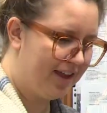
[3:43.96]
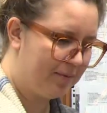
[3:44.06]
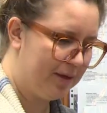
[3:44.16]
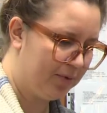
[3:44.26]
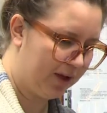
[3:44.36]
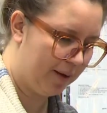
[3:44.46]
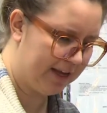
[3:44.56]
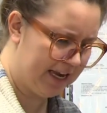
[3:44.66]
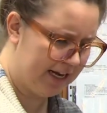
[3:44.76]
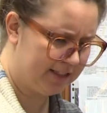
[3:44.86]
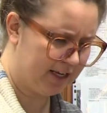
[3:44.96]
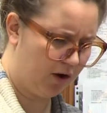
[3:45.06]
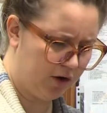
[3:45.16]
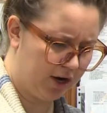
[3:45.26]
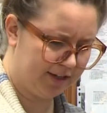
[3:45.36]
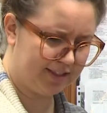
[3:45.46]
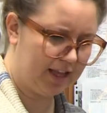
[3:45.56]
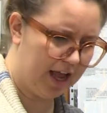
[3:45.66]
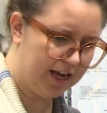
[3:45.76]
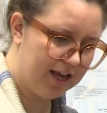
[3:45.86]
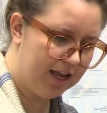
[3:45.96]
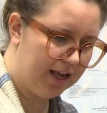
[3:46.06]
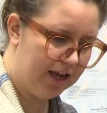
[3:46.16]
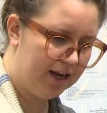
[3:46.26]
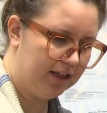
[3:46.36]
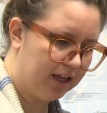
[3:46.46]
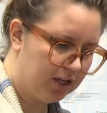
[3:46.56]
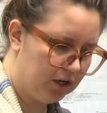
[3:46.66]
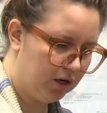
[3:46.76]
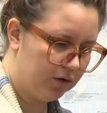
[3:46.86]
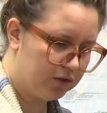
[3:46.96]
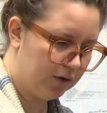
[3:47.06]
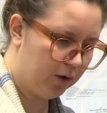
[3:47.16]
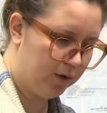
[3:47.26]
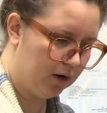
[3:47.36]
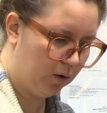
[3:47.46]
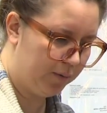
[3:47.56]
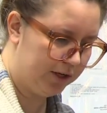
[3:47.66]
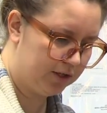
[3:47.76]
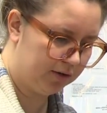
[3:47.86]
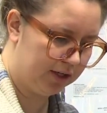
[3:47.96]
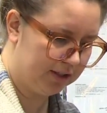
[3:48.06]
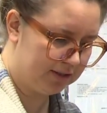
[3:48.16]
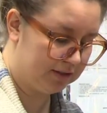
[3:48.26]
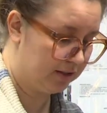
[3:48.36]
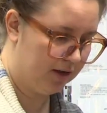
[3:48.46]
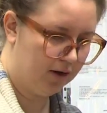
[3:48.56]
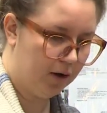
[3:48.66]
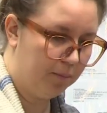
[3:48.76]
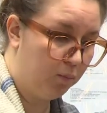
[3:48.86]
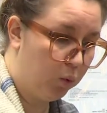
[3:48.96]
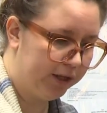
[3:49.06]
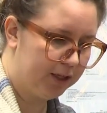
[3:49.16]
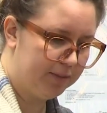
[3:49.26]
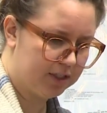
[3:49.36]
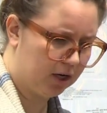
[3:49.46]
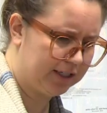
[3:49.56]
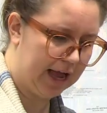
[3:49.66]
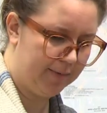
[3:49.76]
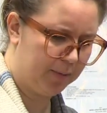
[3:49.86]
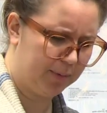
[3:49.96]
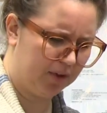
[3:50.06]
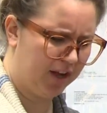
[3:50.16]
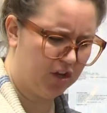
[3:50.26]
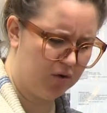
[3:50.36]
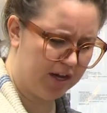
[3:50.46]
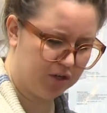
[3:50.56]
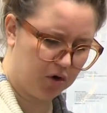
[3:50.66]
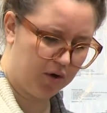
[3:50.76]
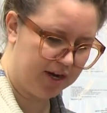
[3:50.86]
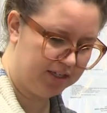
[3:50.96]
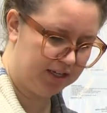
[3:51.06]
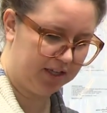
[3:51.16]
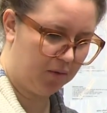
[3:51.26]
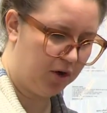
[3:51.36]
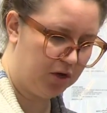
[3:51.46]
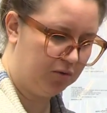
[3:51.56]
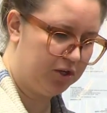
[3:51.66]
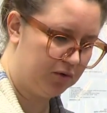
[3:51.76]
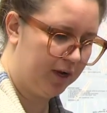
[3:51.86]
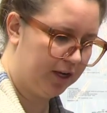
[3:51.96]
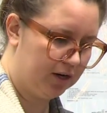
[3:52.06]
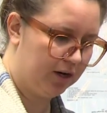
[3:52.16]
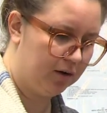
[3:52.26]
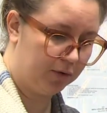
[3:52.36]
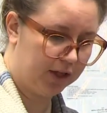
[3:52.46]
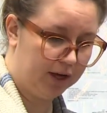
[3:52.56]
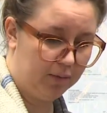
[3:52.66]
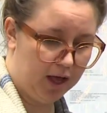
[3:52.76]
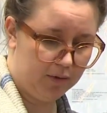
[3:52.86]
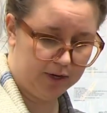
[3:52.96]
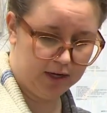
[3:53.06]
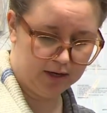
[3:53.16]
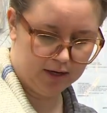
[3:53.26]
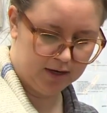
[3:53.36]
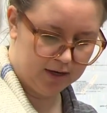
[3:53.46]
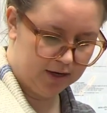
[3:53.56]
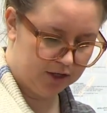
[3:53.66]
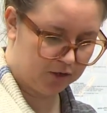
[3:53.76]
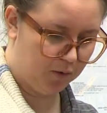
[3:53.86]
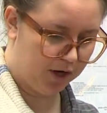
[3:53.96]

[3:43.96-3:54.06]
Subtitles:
like people coming in. It's like, oh, you got to sign in. And like, you know, so like we opened during this really bizarre time and people are like, you guys are crazy. Like, what are you doing? You know, and we're like, well, we just